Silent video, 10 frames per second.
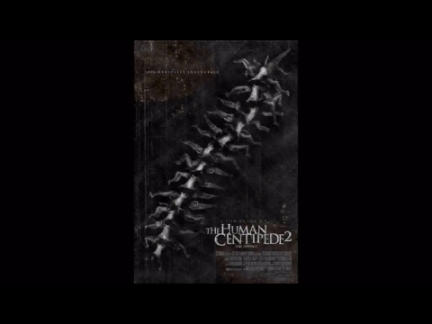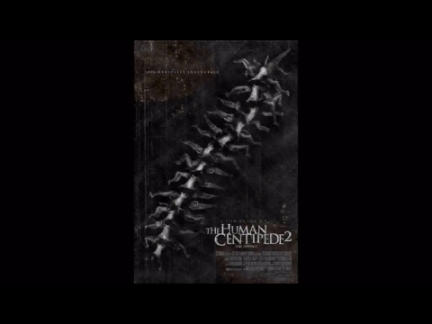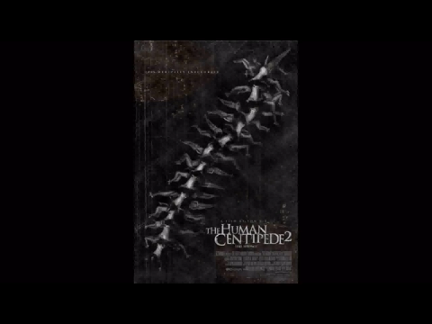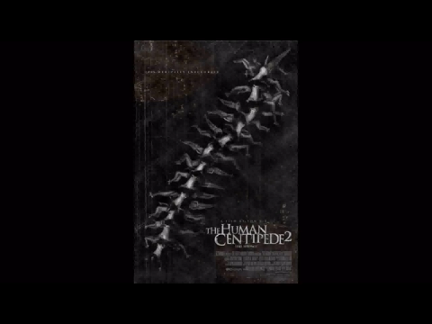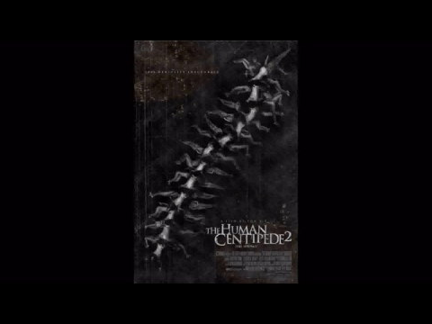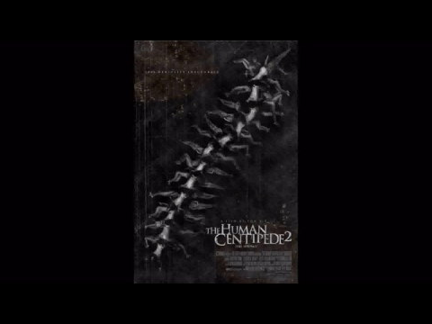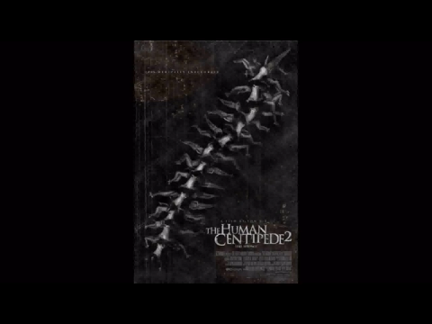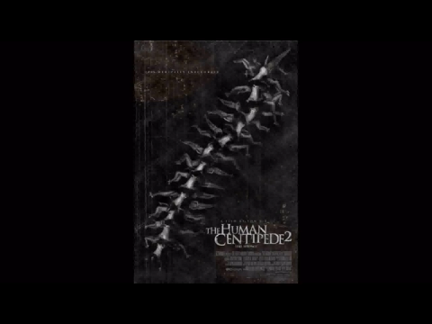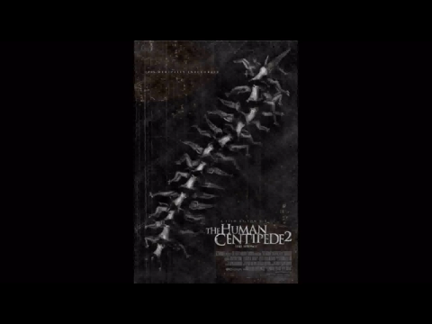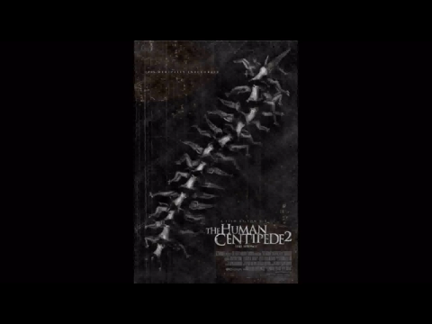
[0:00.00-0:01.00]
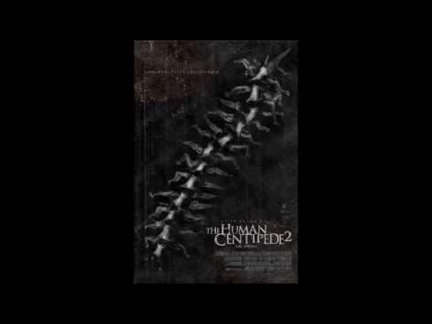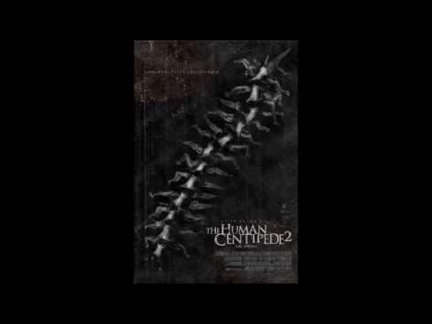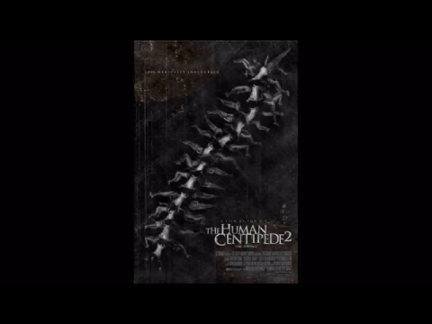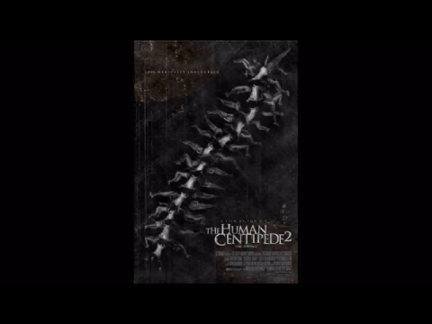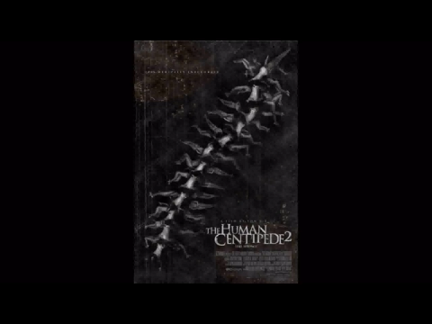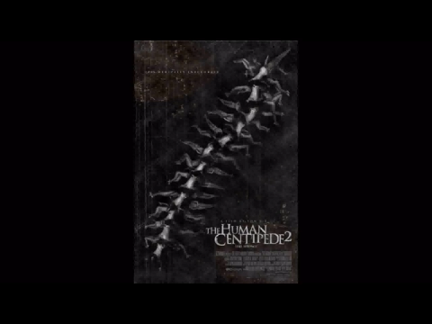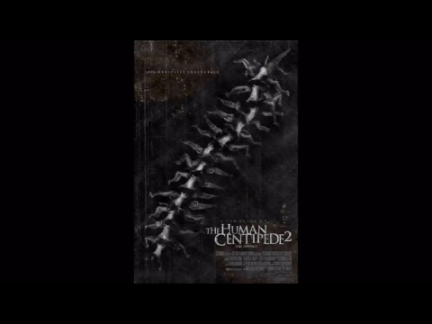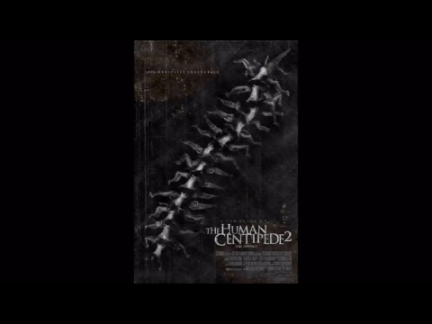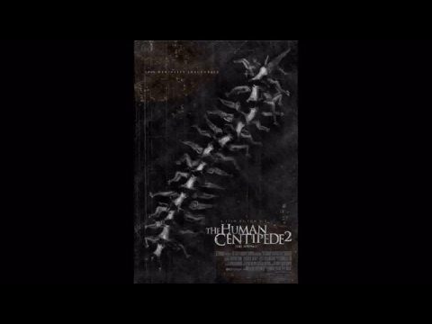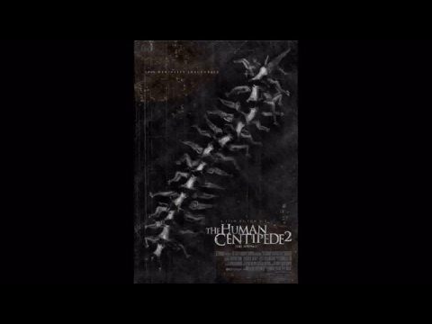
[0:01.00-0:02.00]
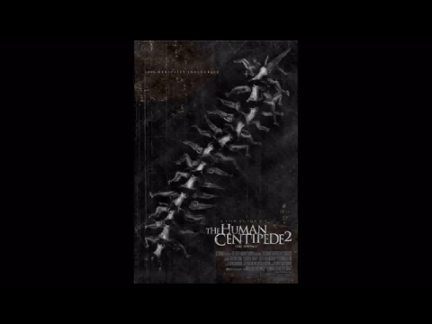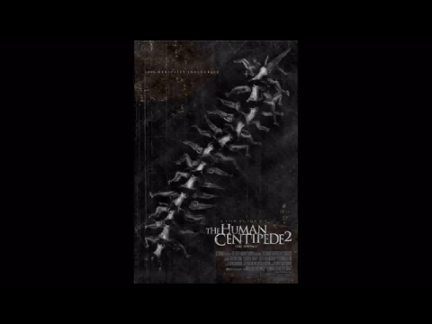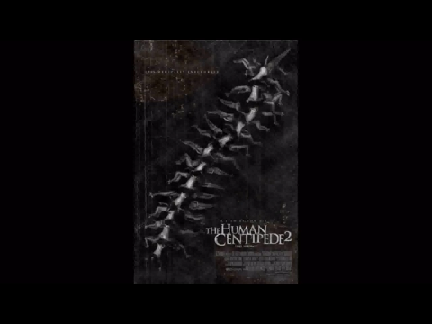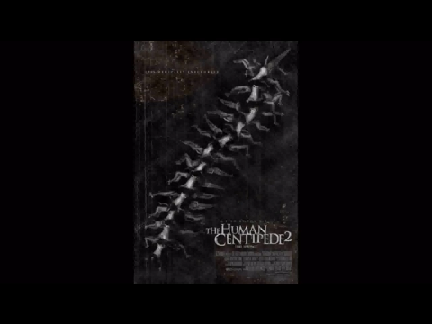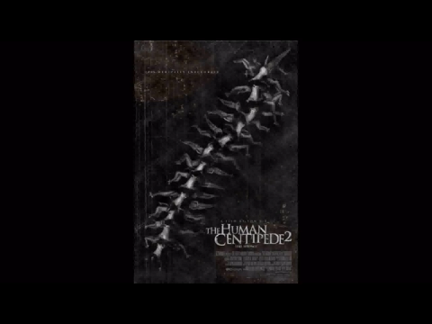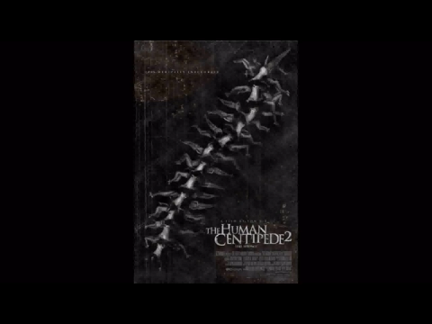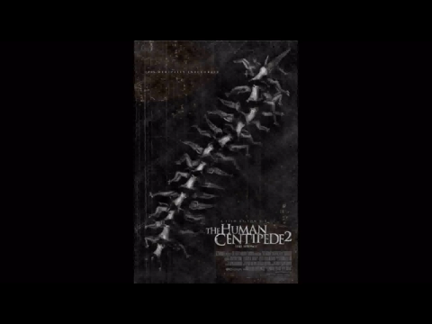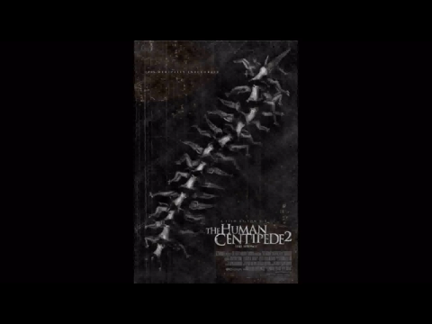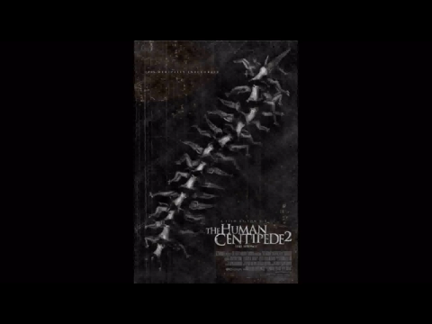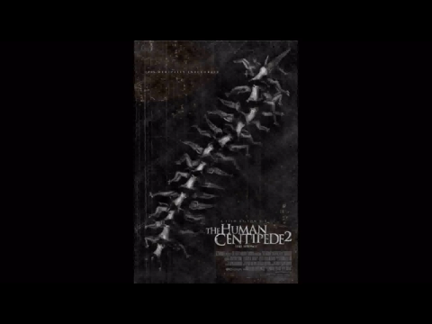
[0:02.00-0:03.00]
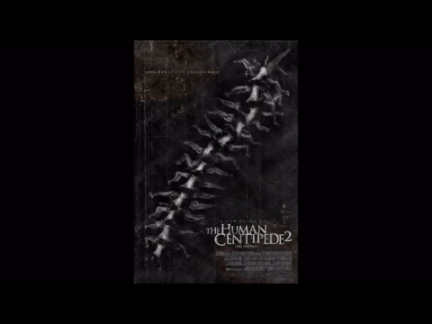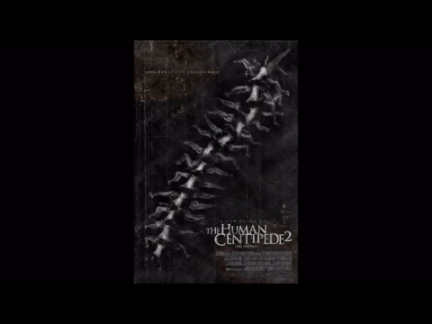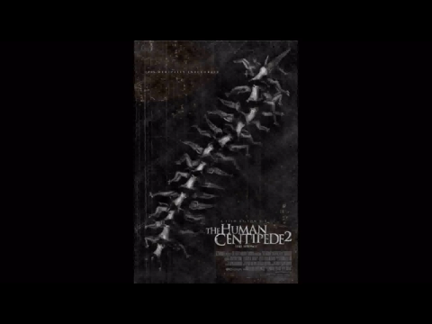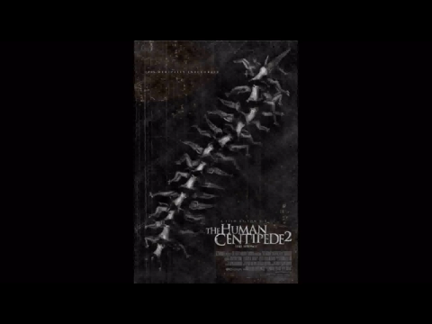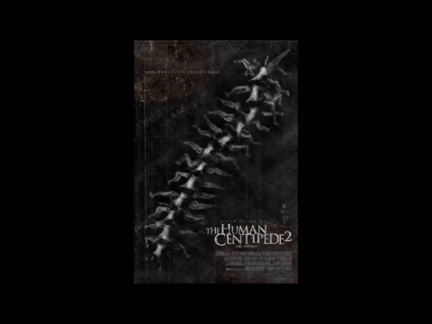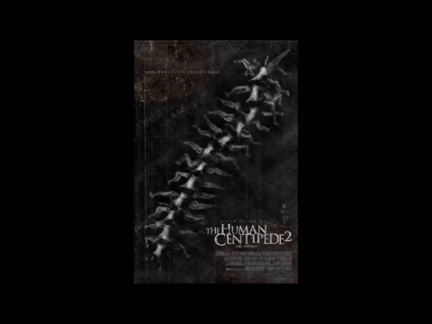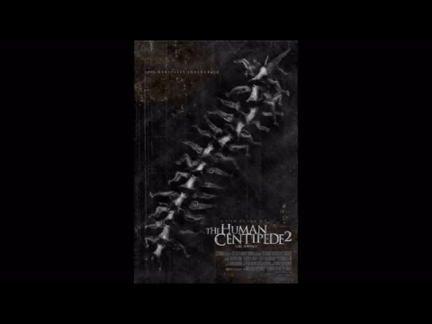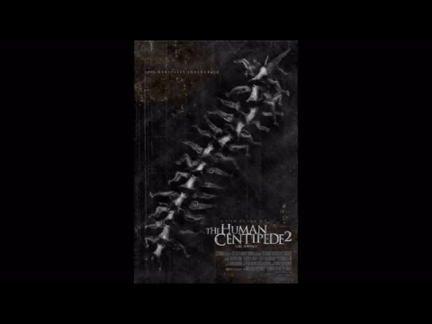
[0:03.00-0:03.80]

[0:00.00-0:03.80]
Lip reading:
(no speaker visible)